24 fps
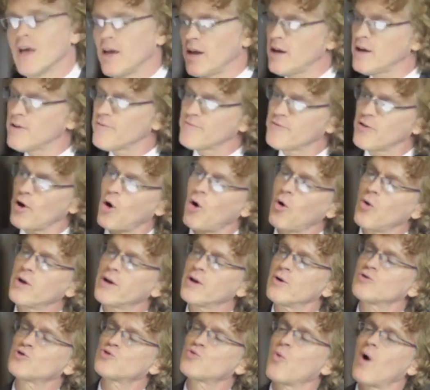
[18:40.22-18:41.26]
if the Holy
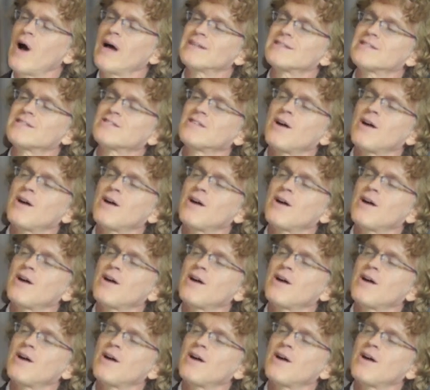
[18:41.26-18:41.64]
Ghost wants